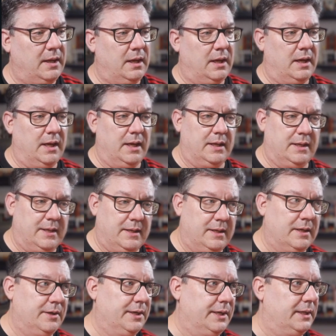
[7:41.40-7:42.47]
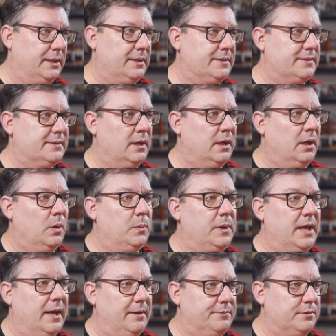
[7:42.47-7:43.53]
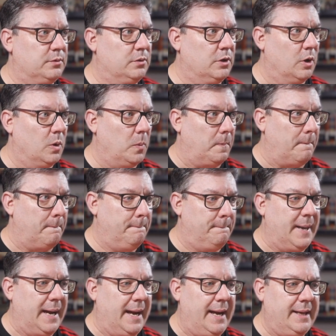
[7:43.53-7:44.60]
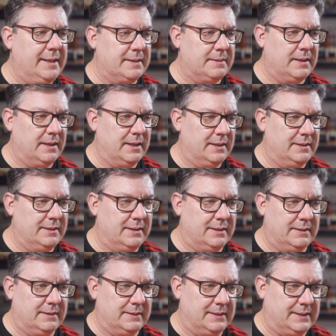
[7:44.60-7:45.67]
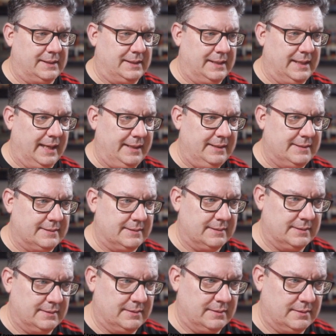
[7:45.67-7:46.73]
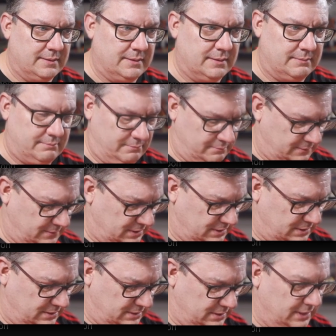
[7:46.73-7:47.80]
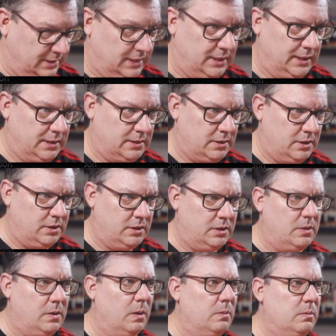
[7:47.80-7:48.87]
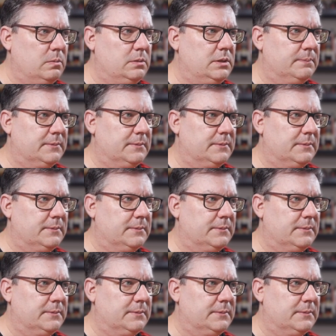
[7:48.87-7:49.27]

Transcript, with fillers: And here it is. We have to go back, get the code,